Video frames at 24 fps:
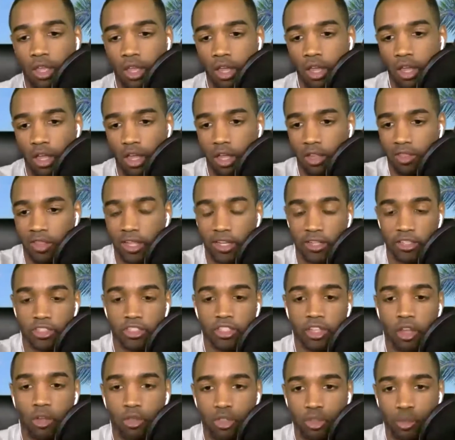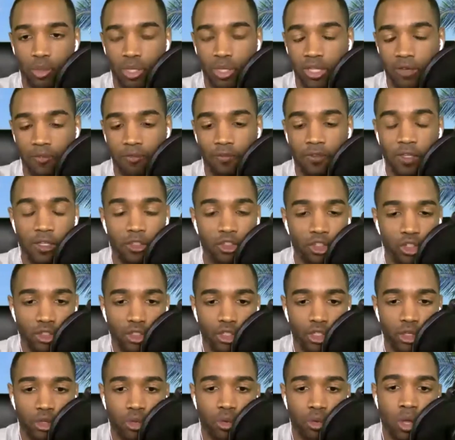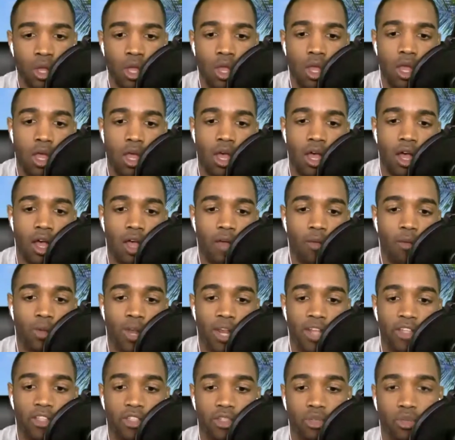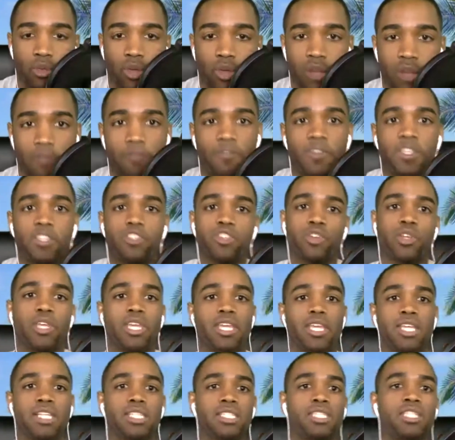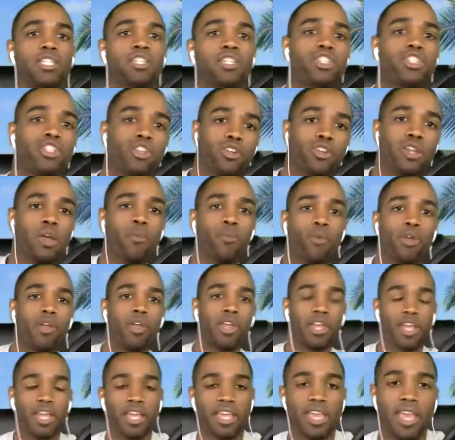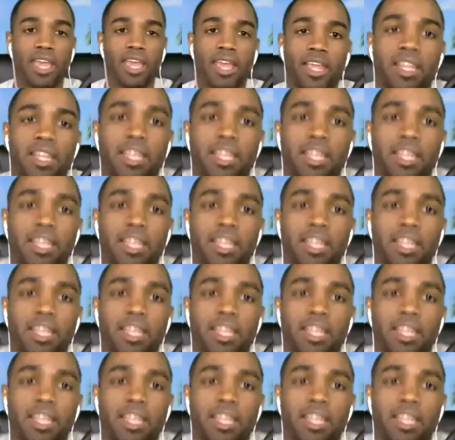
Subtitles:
let us know so we can feature you. What I do want to feature is the shirt I'm wearing again